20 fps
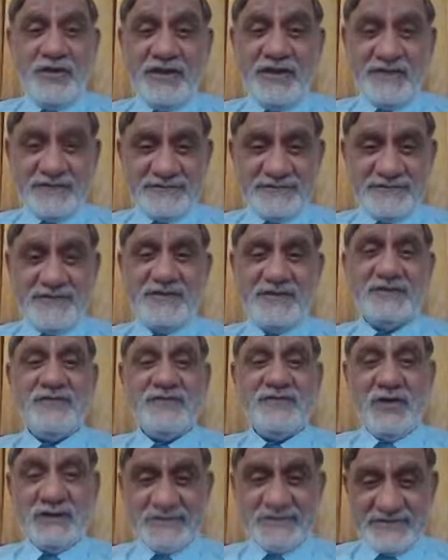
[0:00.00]

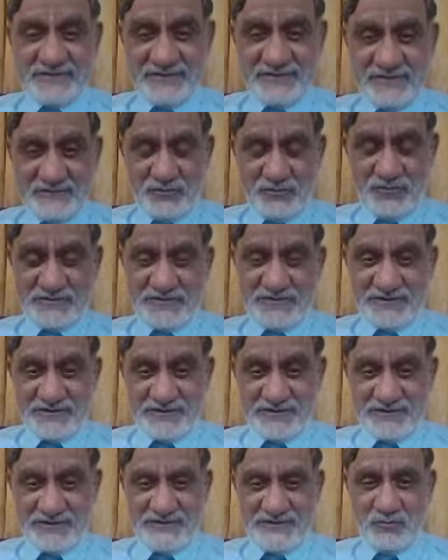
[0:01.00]
was
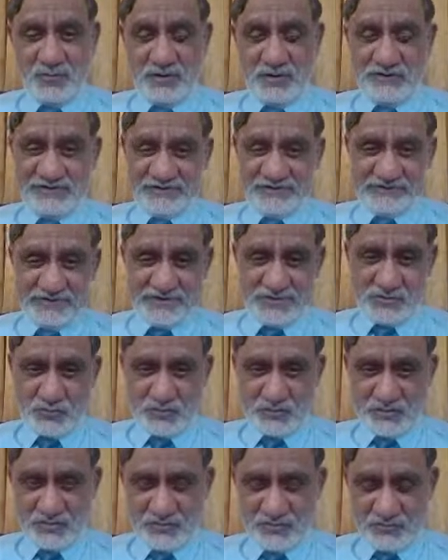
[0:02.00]
it
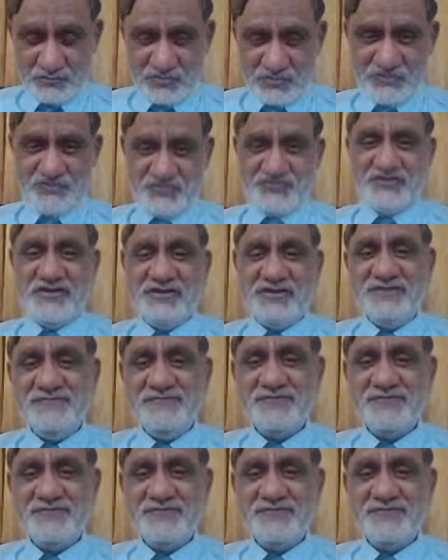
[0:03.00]
a question,